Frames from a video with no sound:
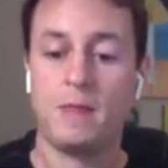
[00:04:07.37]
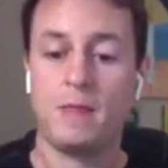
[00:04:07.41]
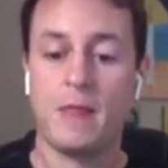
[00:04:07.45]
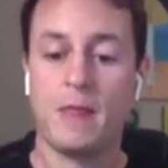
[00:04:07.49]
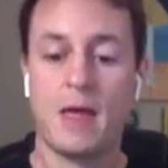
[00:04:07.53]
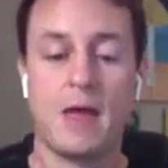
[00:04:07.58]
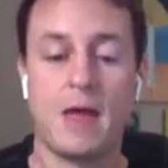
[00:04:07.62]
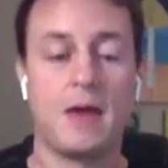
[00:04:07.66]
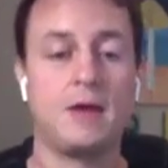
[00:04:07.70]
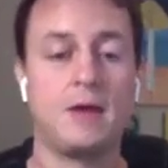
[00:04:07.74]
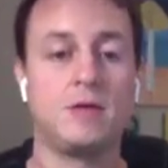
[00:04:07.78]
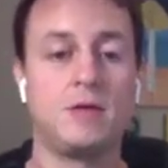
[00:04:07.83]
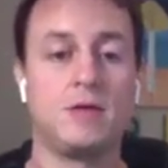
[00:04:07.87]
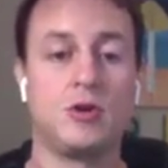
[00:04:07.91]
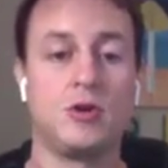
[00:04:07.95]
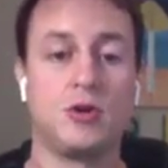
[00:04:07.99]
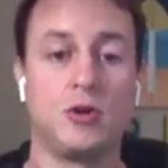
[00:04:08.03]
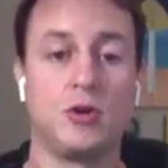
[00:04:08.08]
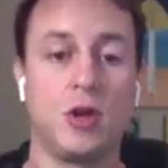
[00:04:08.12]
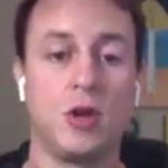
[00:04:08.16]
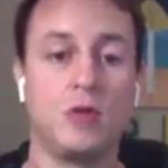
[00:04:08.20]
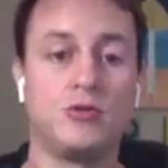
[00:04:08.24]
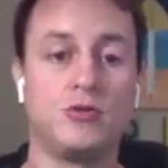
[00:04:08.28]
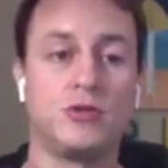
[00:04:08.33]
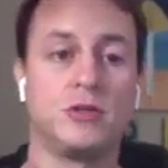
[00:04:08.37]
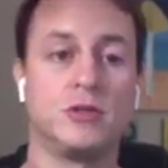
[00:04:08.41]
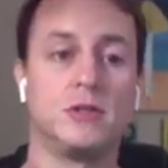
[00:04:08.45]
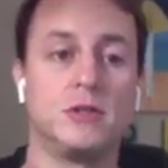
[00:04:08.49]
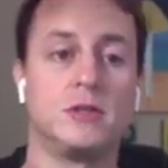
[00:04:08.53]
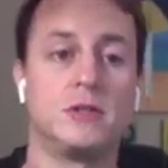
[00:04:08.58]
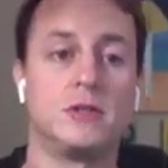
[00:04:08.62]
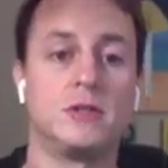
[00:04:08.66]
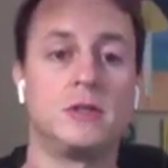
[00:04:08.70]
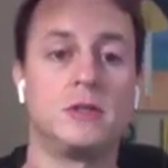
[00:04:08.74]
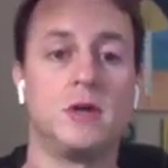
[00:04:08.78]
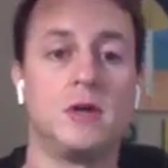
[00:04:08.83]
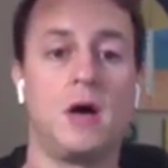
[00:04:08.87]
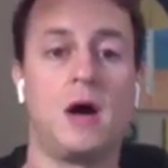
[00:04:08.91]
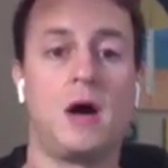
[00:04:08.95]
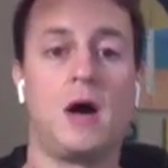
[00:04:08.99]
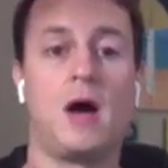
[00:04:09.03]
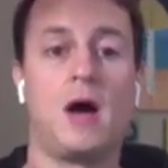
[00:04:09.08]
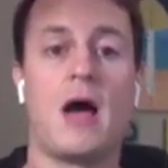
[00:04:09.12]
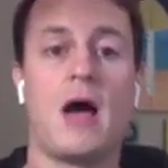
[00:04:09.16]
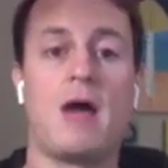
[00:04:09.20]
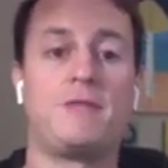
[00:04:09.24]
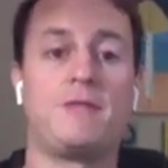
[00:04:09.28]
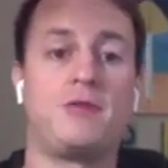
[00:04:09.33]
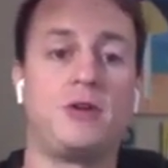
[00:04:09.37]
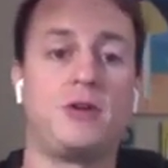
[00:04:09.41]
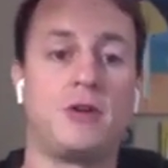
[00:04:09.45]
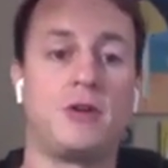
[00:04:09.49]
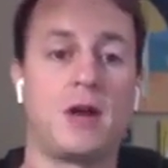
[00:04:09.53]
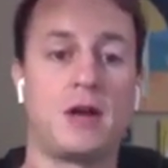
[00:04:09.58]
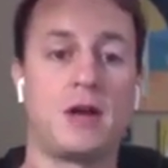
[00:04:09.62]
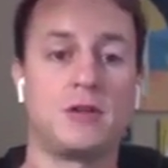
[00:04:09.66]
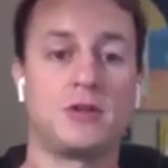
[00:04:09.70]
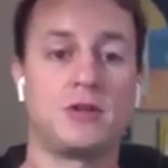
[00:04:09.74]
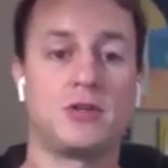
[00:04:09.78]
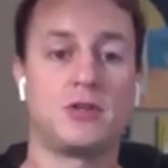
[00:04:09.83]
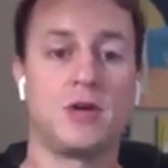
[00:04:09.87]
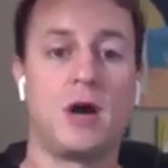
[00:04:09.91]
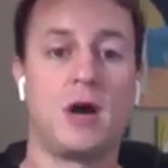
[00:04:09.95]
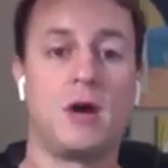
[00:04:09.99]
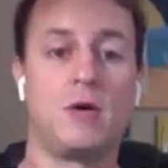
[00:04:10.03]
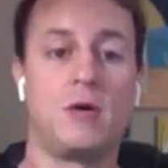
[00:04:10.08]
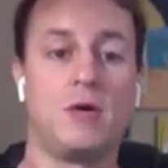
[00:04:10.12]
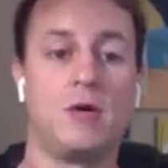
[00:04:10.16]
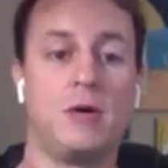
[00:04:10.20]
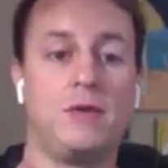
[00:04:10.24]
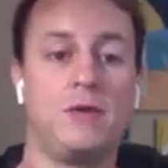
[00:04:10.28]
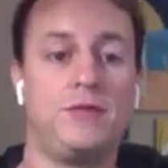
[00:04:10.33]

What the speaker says: and your lotions after you get out of the shower.